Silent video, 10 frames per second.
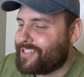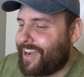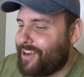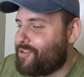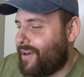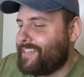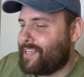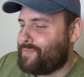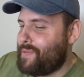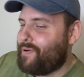is kind of
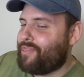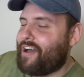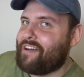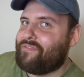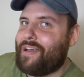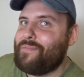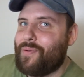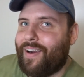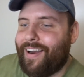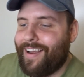crazy. People thought
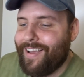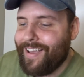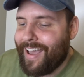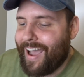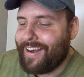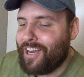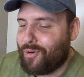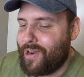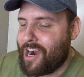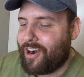February and
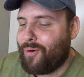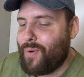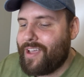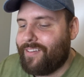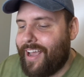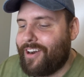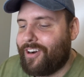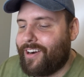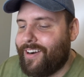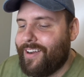here we are a week
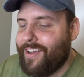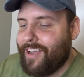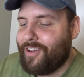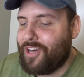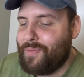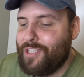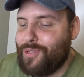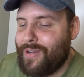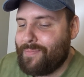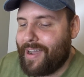later, gonna be
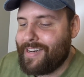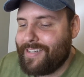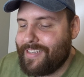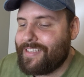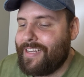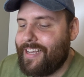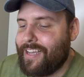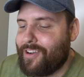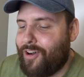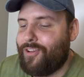doing my
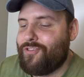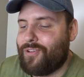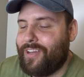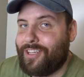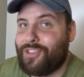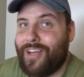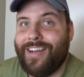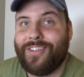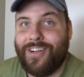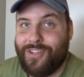Disney cultural
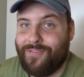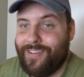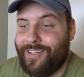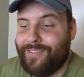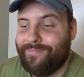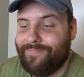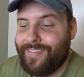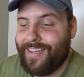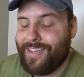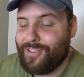exchange interview.
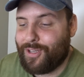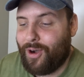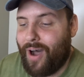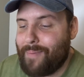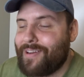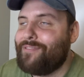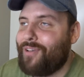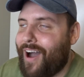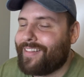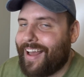So I'm gonna
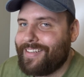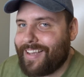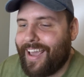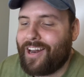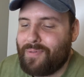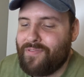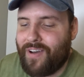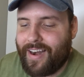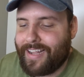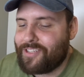vlog that day, it'll be
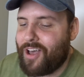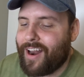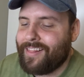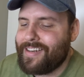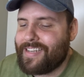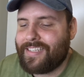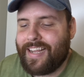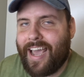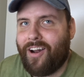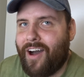fun. It's not at the
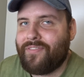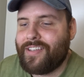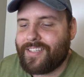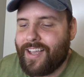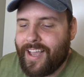Disney head office,